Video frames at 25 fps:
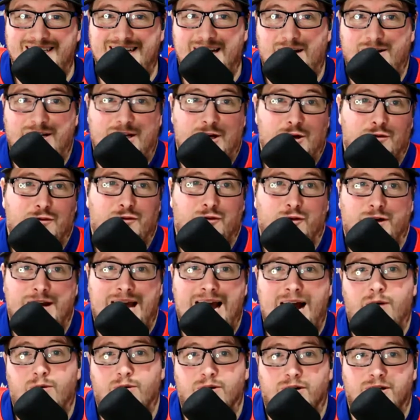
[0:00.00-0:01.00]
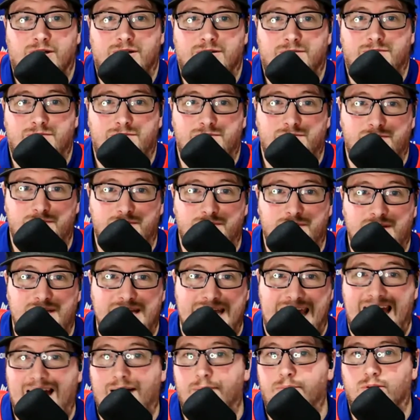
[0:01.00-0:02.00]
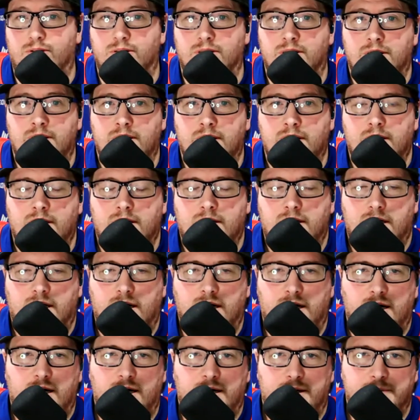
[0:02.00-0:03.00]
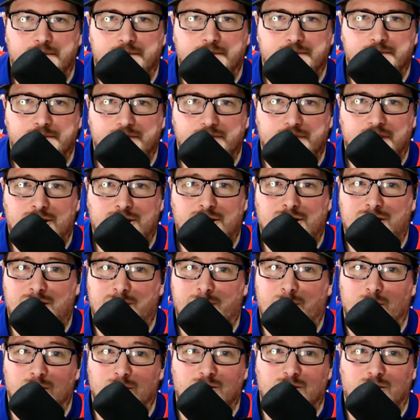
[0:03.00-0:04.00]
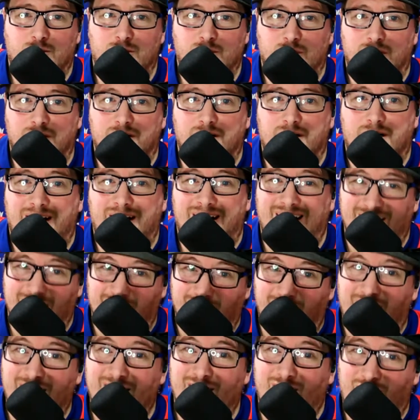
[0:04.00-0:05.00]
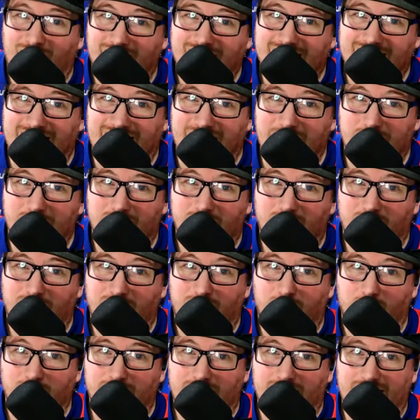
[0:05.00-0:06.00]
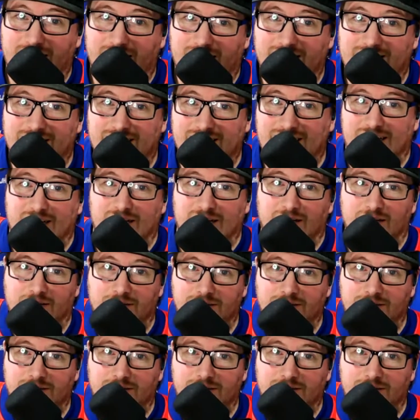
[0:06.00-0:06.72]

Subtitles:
down here for an hour and gabble. And she supports going to a lot of hockey games, 34 date nights a year.